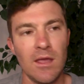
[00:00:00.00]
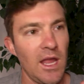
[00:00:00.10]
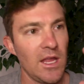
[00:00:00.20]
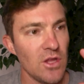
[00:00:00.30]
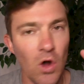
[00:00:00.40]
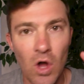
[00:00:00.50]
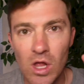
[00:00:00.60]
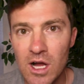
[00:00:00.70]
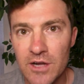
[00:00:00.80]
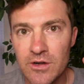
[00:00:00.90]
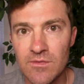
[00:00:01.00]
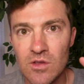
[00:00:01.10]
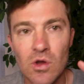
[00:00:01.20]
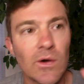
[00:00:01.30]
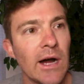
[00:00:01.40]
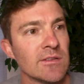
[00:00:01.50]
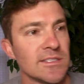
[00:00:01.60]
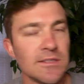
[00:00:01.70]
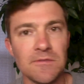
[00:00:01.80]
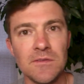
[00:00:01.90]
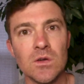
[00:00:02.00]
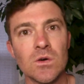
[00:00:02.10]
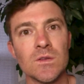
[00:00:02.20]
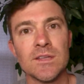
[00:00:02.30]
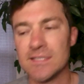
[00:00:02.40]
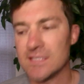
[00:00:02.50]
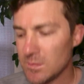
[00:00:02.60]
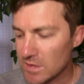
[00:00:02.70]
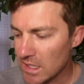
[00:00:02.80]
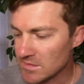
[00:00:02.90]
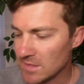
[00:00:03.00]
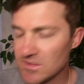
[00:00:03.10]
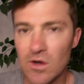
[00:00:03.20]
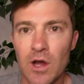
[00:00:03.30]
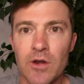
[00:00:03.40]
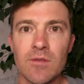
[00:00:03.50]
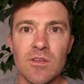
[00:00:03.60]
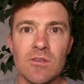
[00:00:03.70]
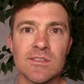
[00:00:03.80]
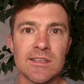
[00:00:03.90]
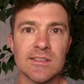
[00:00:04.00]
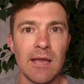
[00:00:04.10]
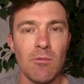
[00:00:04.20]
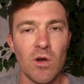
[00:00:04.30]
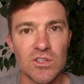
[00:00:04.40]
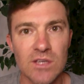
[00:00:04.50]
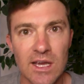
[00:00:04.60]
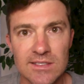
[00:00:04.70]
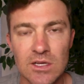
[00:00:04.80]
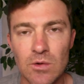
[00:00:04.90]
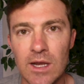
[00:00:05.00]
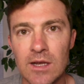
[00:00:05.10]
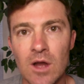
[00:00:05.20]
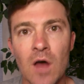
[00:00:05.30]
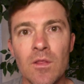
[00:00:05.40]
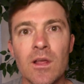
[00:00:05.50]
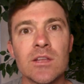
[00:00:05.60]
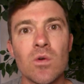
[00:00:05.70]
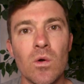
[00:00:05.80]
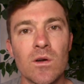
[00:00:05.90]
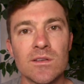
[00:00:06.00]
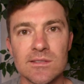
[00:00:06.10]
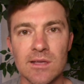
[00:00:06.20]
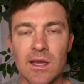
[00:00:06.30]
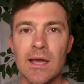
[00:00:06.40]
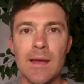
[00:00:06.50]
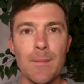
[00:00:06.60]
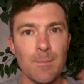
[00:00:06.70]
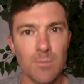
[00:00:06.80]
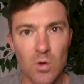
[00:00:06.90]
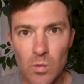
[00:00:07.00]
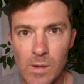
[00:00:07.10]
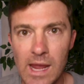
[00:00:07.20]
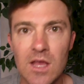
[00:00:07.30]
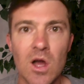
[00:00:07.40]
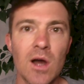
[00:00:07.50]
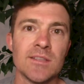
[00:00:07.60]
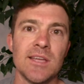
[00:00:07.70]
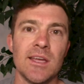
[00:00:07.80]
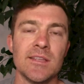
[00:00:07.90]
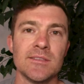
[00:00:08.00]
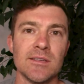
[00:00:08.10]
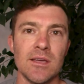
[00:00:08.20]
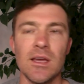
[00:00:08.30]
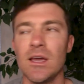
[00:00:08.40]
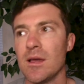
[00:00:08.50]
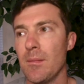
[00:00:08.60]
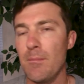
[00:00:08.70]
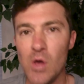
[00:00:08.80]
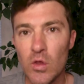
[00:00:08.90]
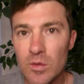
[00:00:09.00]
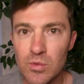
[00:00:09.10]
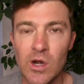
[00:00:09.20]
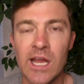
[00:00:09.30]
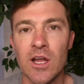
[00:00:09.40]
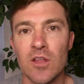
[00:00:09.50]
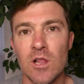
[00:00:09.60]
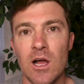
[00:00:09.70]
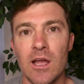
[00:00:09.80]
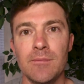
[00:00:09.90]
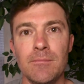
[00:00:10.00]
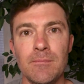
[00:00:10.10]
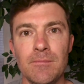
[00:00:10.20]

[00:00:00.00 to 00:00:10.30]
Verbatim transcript: and all 100 of you go out into the field and someone comes up to 100 of you and says hey i want you guys to create an online course create content build a brand online